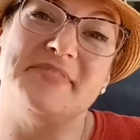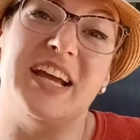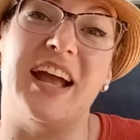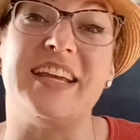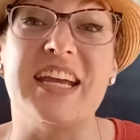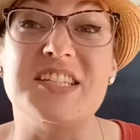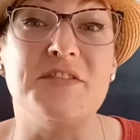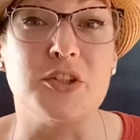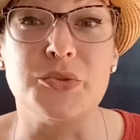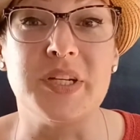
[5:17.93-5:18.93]
I guess if
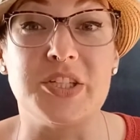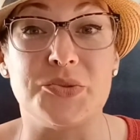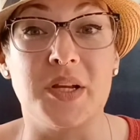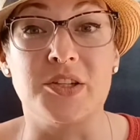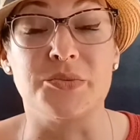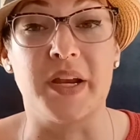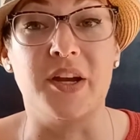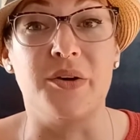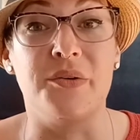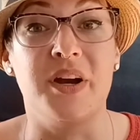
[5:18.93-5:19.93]
you're doing a trailer
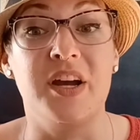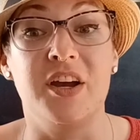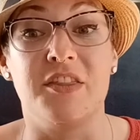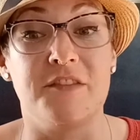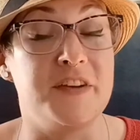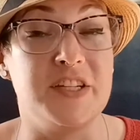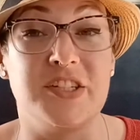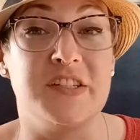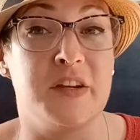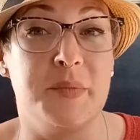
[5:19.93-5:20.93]
reno, the finish
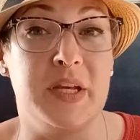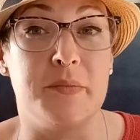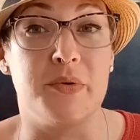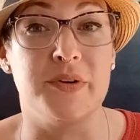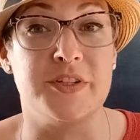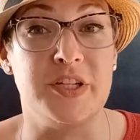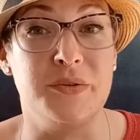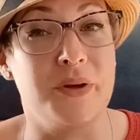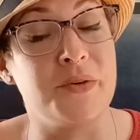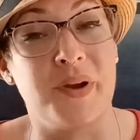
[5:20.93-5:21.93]
is going to be important to you,
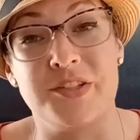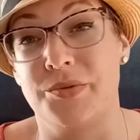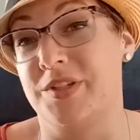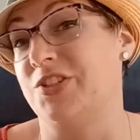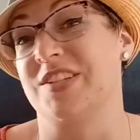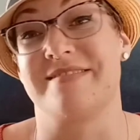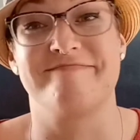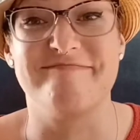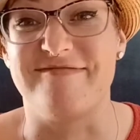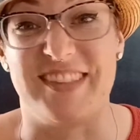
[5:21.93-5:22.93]
otherwise you would have just
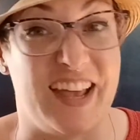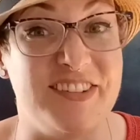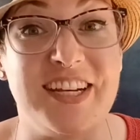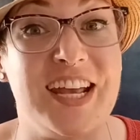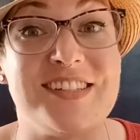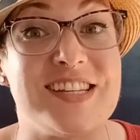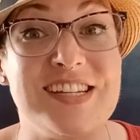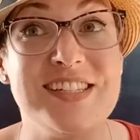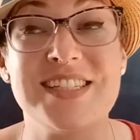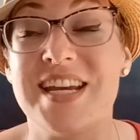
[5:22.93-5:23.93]
left it as
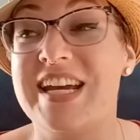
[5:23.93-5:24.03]
is.